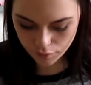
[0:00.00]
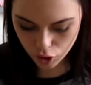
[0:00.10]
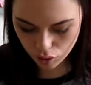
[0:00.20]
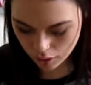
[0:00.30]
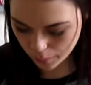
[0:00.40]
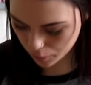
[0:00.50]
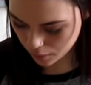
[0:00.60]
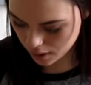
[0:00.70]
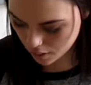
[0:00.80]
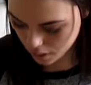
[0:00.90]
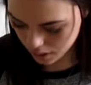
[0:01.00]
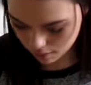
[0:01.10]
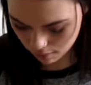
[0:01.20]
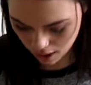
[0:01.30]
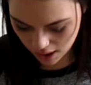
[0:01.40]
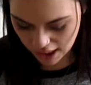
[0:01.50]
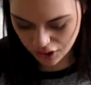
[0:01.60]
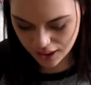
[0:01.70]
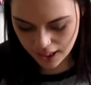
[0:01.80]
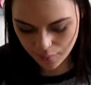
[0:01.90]
Europe or somewhere. I think it
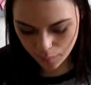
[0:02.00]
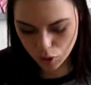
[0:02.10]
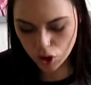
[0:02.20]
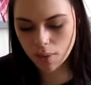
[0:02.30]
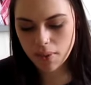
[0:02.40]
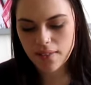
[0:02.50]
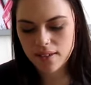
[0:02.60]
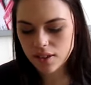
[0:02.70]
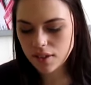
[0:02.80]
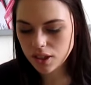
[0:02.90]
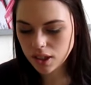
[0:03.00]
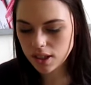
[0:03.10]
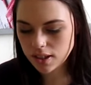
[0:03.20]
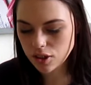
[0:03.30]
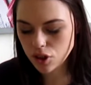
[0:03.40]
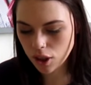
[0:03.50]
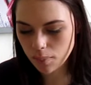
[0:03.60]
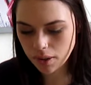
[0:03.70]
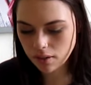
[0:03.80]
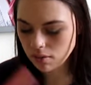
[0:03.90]
actually came from Germany. I think it's a
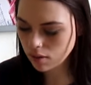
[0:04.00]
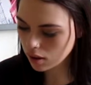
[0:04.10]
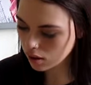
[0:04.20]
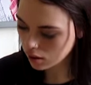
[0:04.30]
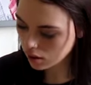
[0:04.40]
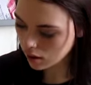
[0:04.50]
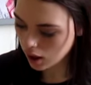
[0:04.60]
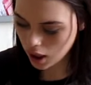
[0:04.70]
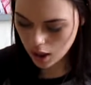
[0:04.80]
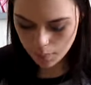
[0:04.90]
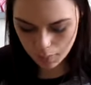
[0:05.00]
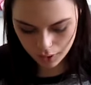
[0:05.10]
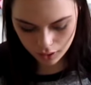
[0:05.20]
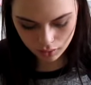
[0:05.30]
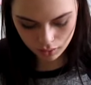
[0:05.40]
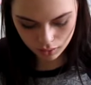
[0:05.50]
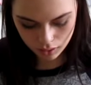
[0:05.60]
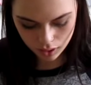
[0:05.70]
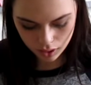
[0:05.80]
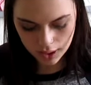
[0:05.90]
German, I can't remember.
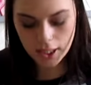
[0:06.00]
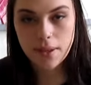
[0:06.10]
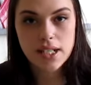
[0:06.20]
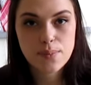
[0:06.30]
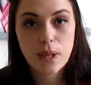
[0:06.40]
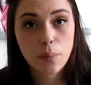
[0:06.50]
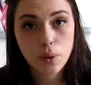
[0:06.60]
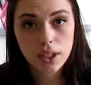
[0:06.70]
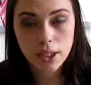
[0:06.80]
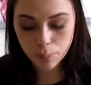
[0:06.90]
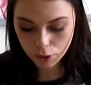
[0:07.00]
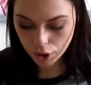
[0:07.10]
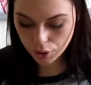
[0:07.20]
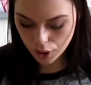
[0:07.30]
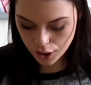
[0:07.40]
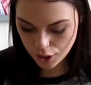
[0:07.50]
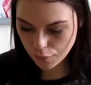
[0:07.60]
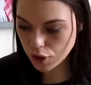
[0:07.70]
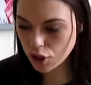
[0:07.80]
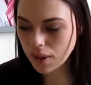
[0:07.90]
Anyway, it doesn't matter, I put a link below. So
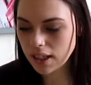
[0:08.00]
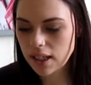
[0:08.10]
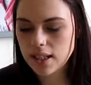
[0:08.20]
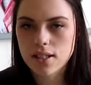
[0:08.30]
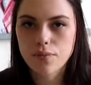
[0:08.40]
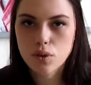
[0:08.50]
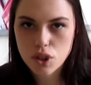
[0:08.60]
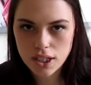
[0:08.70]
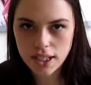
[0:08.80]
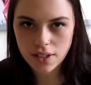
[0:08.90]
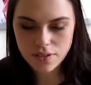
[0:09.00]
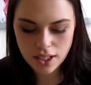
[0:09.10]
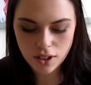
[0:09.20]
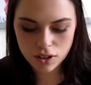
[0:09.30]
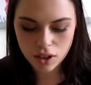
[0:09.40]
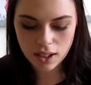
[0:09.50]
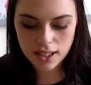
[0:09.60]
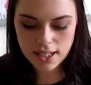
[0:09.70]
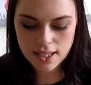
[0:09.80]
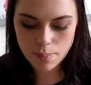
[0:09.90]
if you do want to get this, unfortunately you have to get it
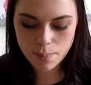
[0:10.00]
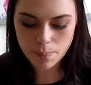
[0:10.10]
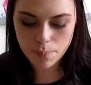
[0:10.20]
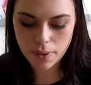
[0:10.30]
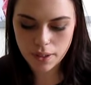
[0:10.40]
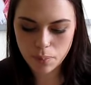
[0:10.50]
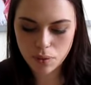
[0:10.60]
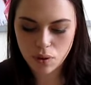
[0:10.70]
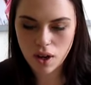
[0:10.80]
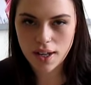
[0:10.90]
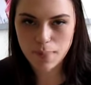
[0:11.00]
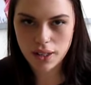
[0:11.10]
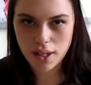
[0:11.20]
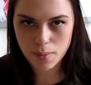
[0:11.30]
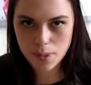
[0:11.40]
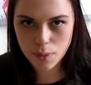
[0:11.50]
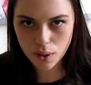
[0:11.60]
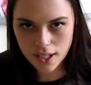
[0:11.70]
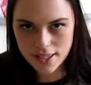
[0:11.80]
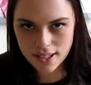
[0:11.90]
online, and it's a bit it becomes
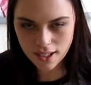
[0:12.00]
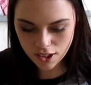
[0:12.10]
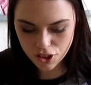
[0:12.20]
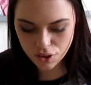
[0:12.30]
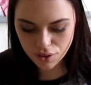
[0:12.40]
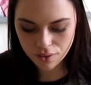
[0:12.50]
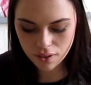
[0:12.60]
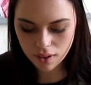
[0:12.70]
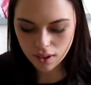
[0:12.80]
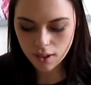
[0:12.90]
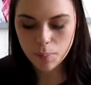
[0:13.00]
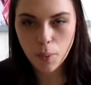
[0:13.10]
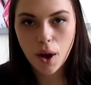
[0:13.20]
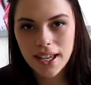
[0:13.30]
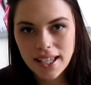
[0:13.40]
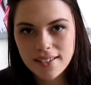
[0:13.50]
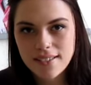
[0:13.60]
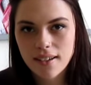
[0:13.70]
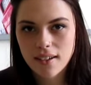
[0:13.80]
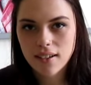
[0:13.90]
pricier to buy
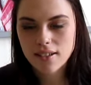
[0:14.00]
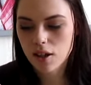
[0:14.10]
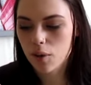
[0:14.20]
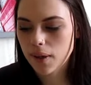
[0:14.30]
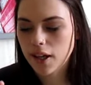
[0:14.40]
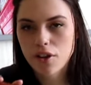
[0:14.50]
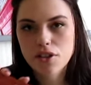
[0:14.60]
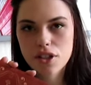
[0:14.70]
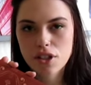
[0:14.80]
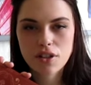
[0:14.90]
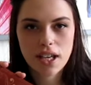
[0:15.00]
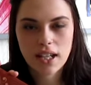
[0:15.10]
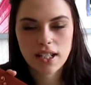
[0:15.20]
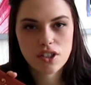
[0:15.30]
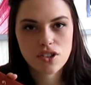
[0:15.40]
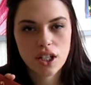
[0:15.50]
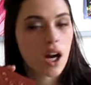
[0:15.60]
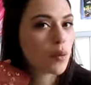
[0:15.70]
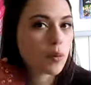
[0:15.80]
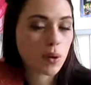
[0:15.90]
it. So when I go to the UK next year,
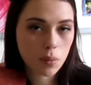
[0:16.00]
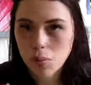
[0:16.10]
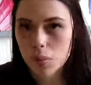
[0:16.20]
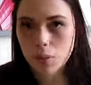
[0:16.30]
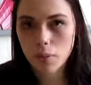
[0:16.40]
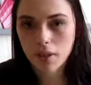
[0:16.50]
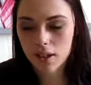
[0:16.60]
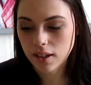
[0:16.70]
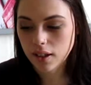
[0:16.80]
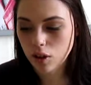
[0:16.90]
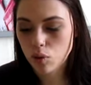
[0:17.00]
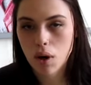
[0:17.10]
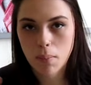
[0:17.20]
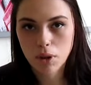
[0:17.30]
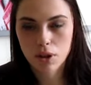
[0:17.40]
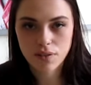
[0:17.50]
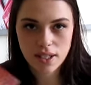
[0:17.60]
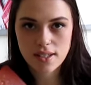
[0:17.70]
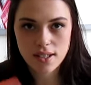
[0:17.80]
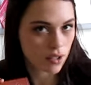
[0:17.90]
I will probably be buying like a crap load of
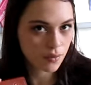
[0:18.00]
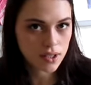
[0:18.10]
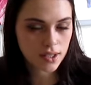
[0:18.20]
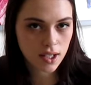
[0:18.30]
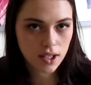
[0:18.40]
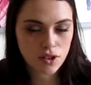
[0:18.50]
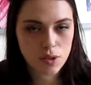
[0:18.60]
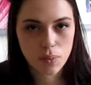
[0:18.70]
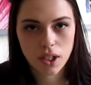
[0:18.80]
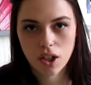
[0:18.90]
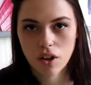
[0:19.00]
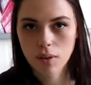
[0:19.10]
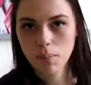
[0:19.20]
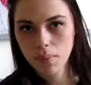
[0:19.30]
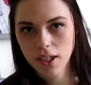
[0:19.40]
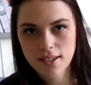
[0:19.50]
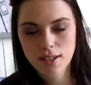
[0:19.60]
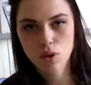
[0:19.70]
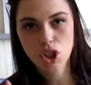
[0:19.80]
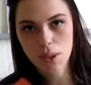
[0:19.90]
their stuff, because then I can just bring it home, and it's
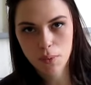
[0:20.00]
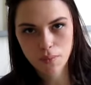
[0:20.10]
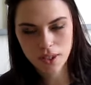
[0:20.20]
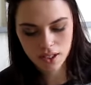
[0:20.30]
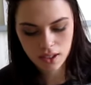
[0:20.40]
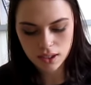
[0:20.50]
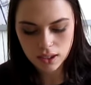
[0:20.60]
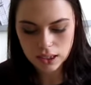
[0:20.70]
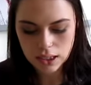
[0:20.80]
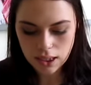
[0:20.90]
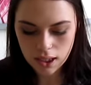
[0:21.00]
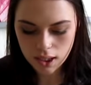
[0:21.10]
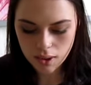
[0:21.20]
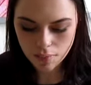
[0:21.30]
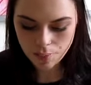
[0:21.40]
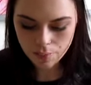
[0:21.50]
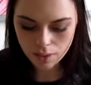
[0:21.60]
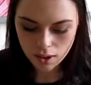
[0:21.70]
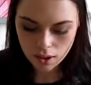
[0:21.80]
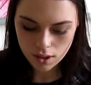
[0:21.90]
so cheap over there.
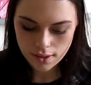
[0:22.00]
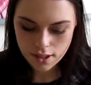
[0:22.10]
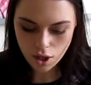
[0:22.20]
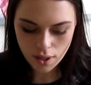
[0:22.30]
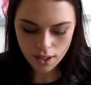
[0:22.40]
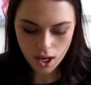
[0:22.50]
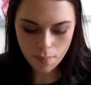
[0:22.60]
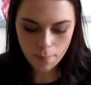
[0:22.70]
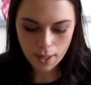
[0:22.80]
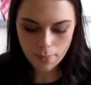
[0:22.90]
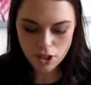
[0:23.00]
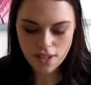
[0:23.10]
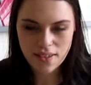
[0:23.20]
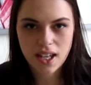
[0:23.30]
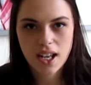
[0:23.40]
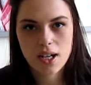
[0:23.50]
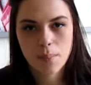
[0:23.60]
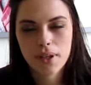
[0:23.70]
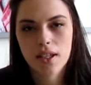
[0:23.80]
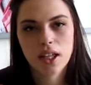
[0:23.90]
So I can't remember how much. I think it ended
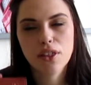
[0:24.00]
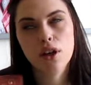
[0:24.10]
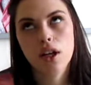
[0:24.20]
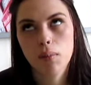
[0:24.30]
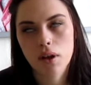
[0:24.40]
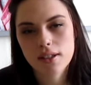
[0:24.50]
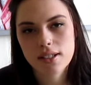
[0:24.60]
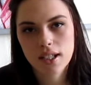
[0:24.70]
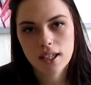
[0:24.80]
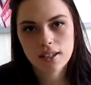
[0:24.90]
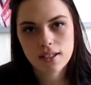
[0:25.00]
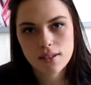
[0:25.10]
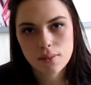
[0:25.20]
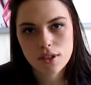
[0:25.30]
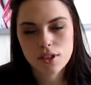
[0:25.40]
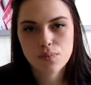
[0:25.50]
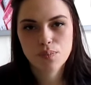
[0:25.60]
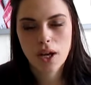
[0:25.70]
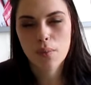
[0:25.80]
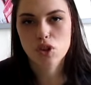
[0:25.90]
up being like 30 bucks to get this,
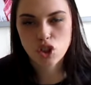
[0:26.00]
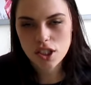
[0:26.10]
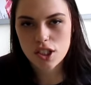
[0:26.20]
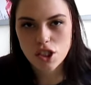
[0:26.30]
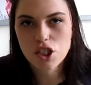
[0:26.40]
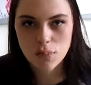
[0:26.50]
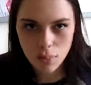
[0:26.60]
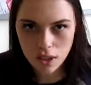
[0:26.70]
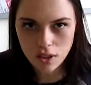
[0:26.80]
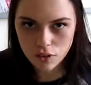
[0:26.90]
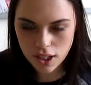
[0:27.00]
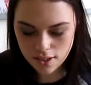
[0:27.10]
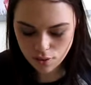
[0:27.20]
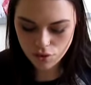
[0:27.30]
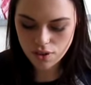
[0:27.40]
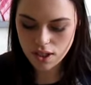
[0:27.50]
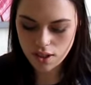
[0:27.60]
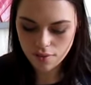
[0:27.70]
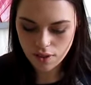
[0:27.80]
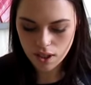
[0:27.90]
that was just shipping and all that sort of
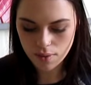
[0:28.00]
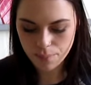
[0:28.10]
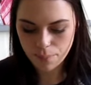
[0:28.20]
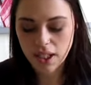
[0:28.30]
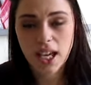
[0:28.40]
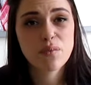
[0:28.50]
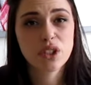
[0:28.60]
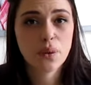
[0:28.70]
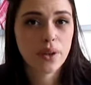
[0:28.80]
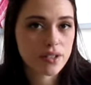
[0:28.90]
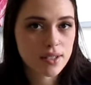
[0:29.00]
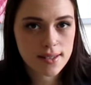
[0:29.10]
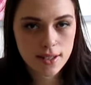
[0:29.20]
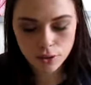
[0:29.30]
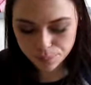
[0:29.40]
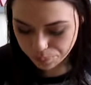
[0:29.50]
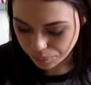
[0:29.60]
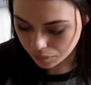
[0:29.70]
stuff. But it came really quick, so that's good.